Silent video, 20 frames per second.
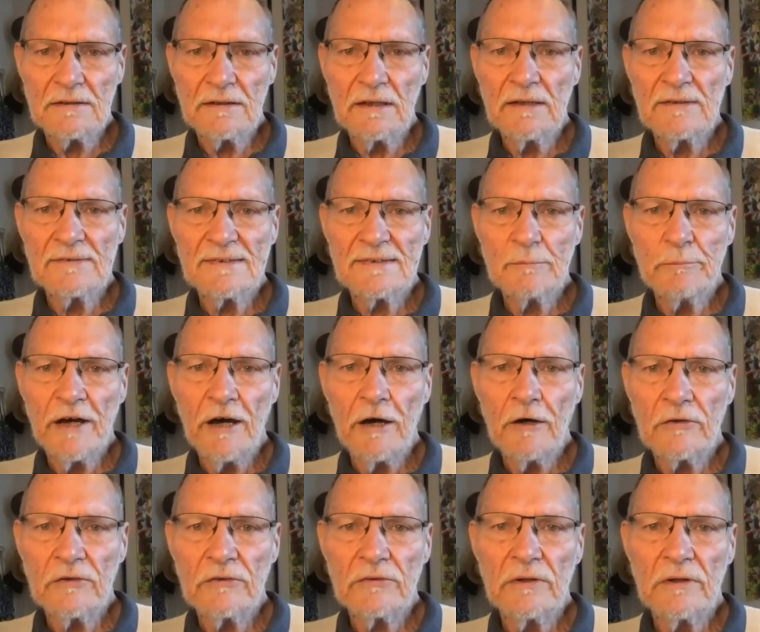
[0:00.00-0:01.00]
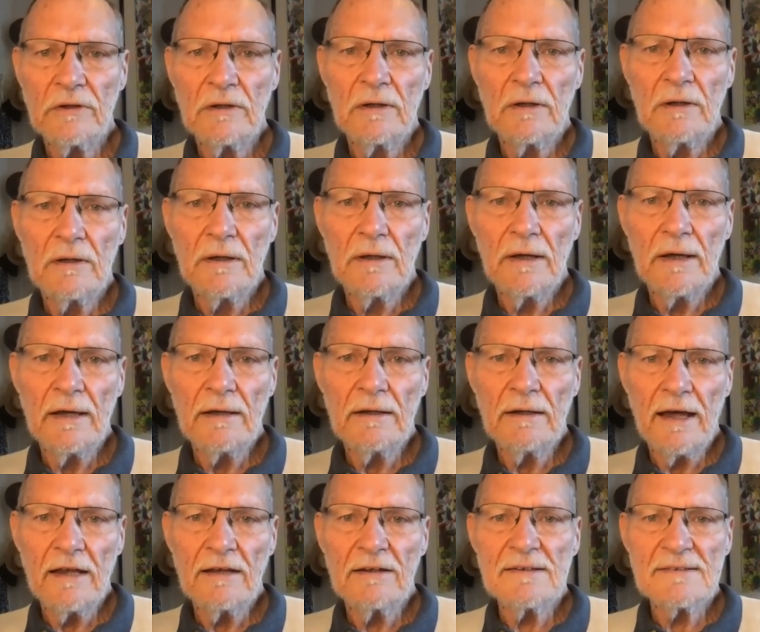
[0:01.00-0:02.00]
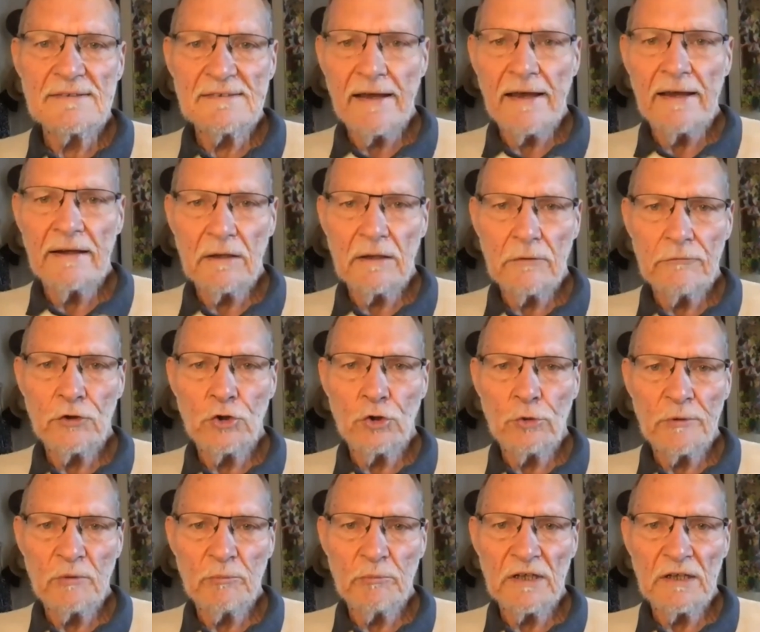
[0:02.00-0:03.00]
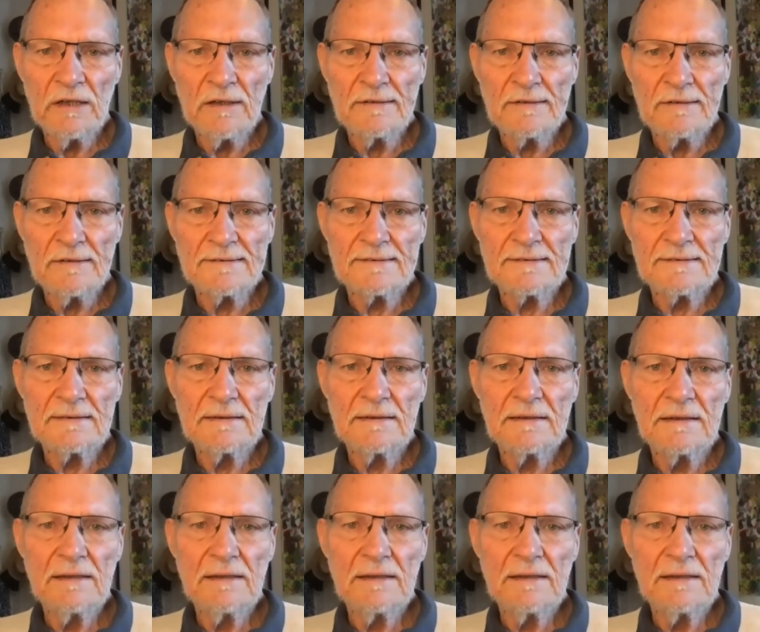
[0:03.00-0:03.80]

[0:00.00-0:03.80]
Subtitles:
It's about an understanding of human beings.